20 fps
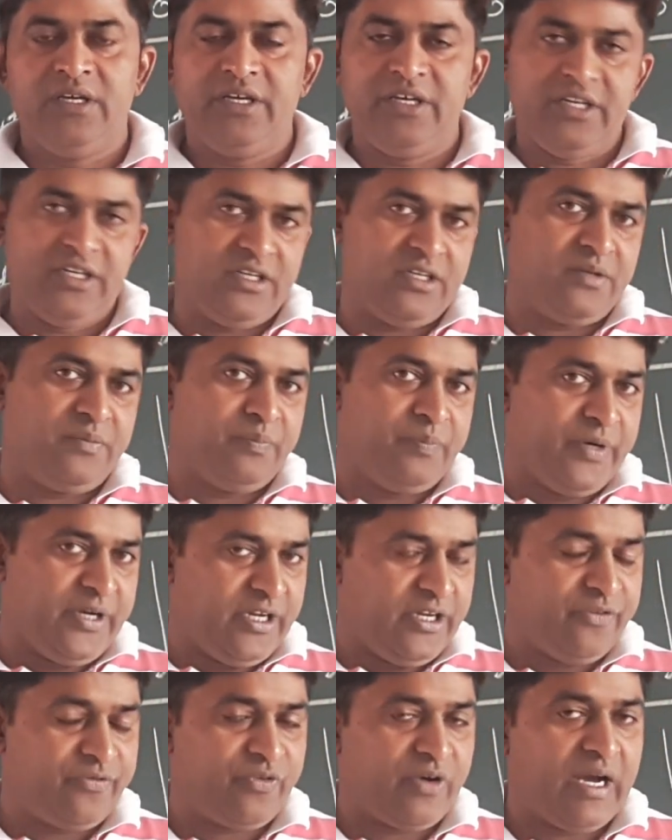In
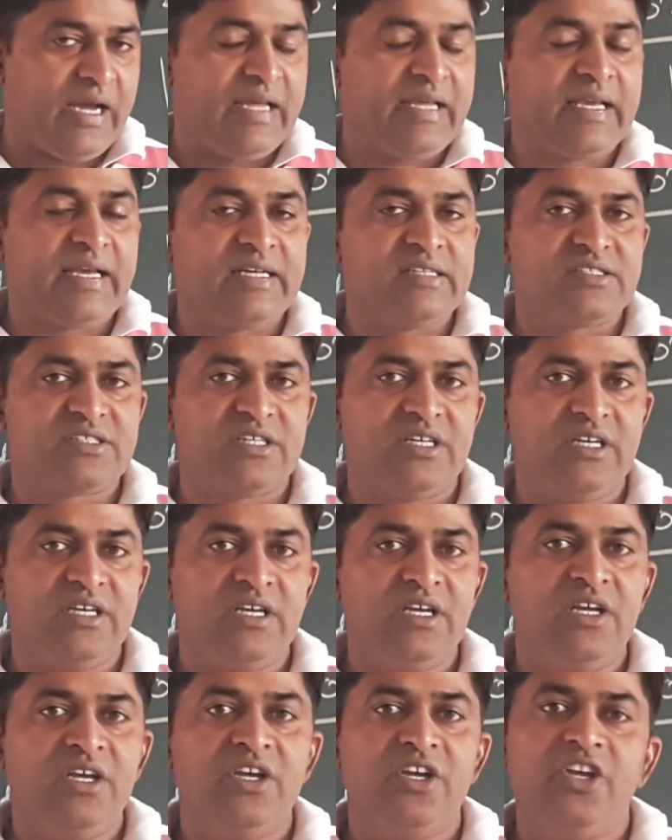brief, I can
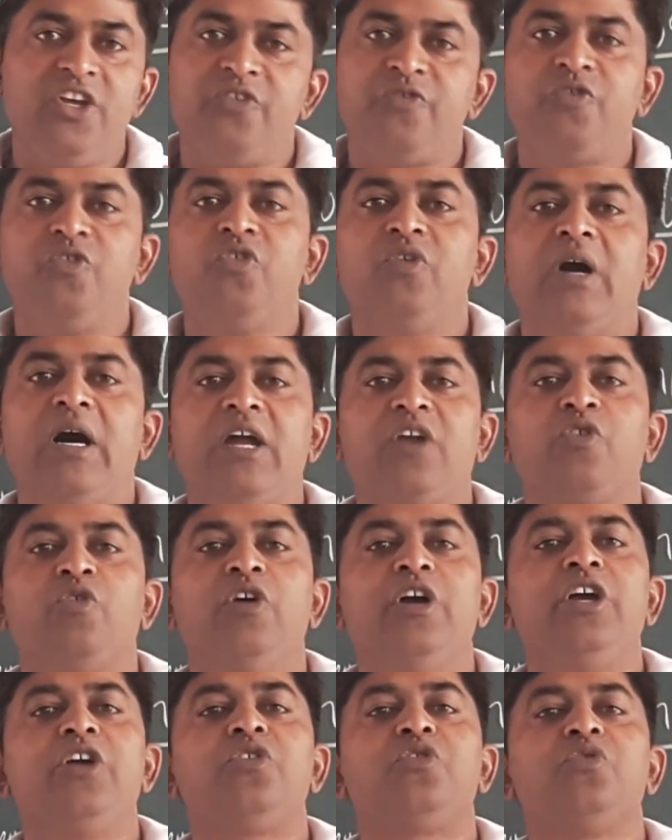say if you are
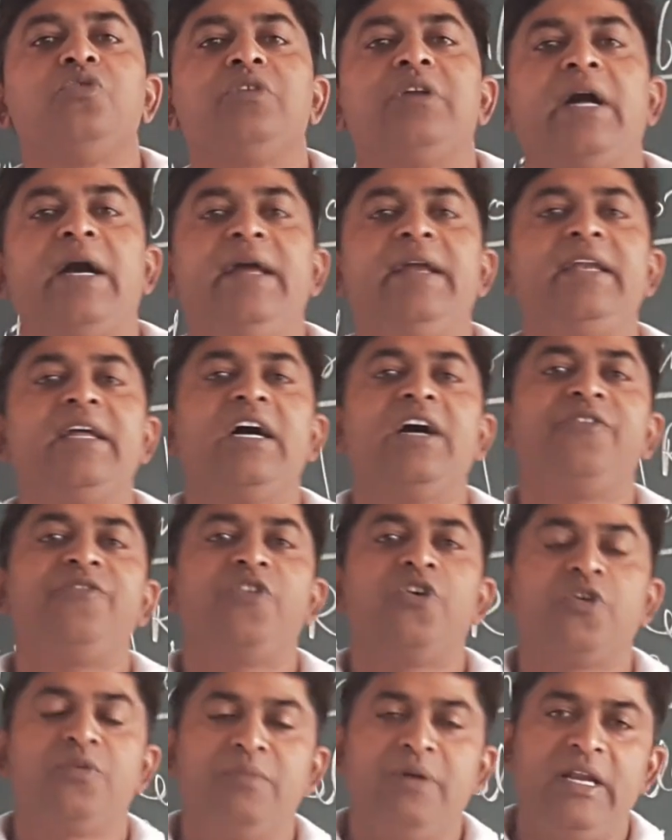going to write a
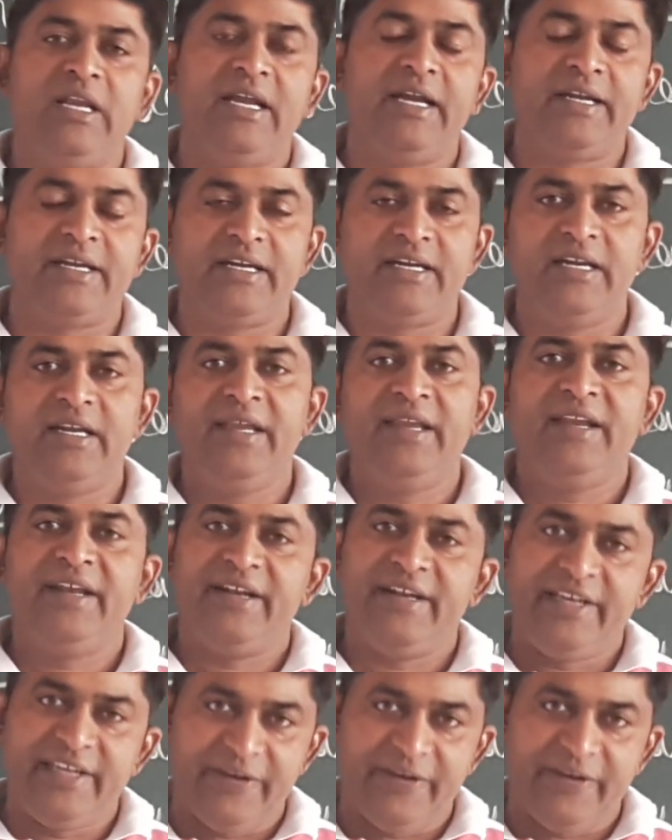formal letter,